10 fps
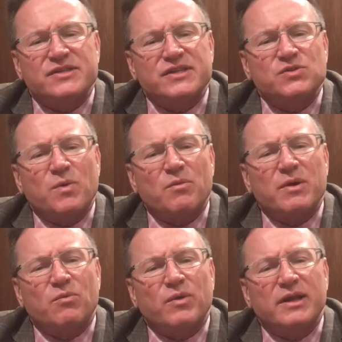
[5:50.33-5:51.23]
Is this what
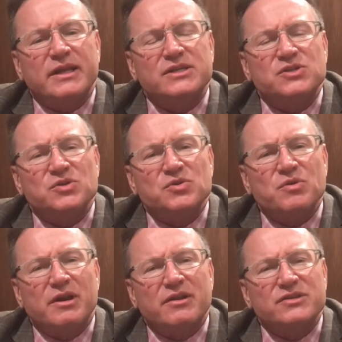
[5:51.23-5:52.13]
we really
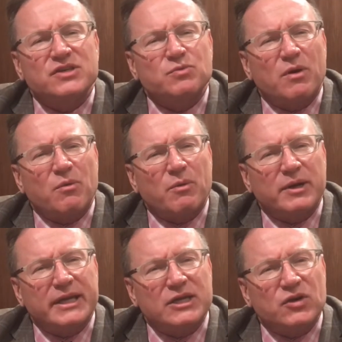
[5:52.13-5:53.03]
do, and is this what we're
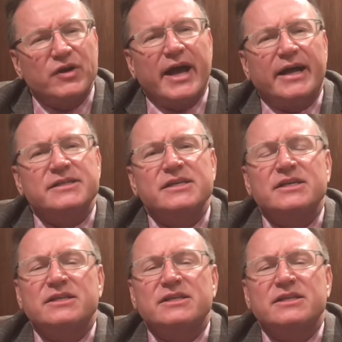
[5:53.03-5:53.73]
really good at?